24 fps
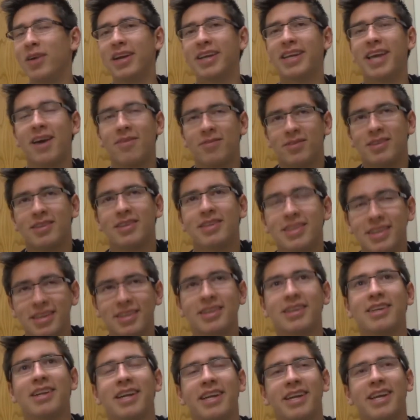but I kept
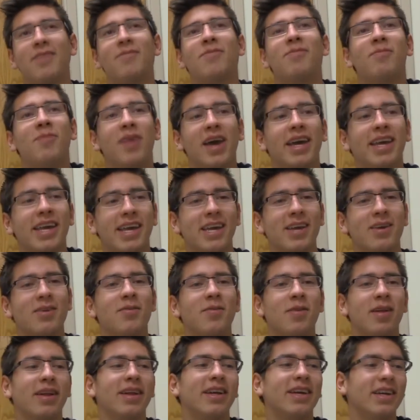insisting and I kept begging
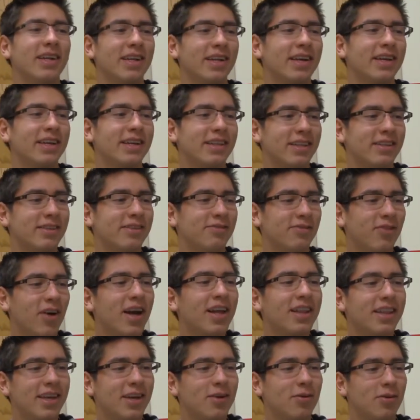him. And I uh, like and
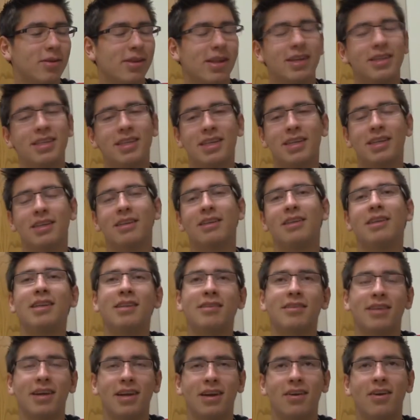finally he relented and he
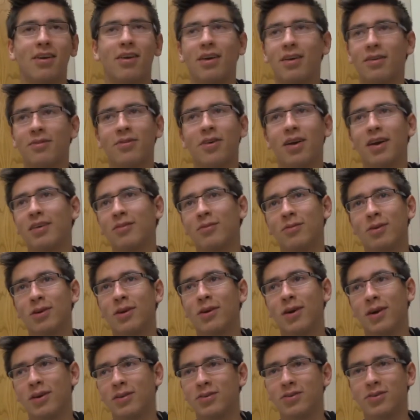decided, All right, fine, we'll
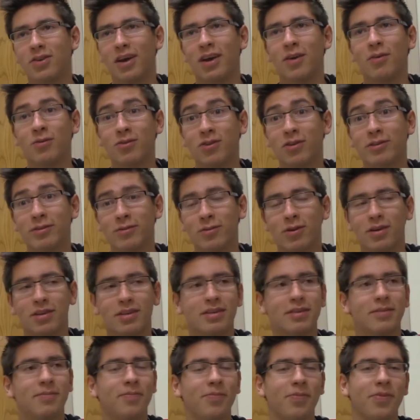go out and try it just
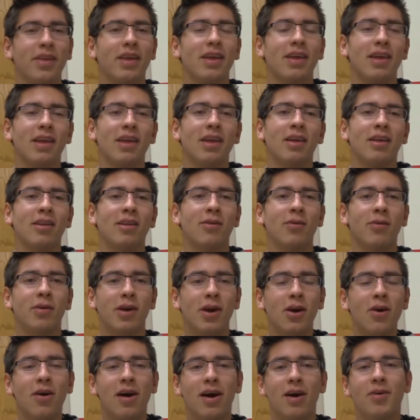once. So we
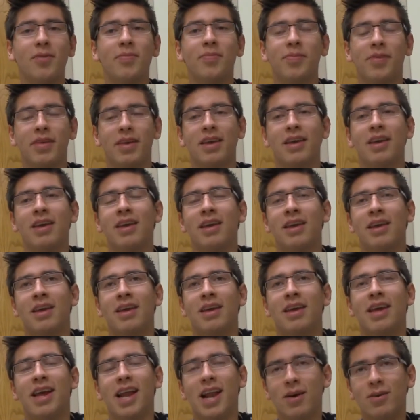go out.
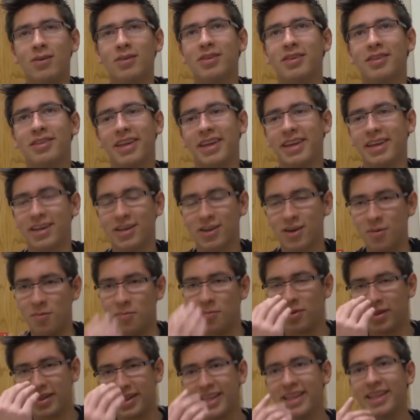And I was just like
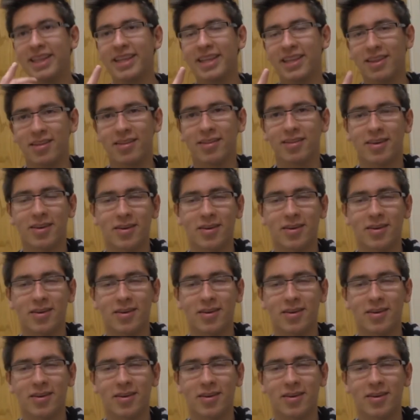completely in the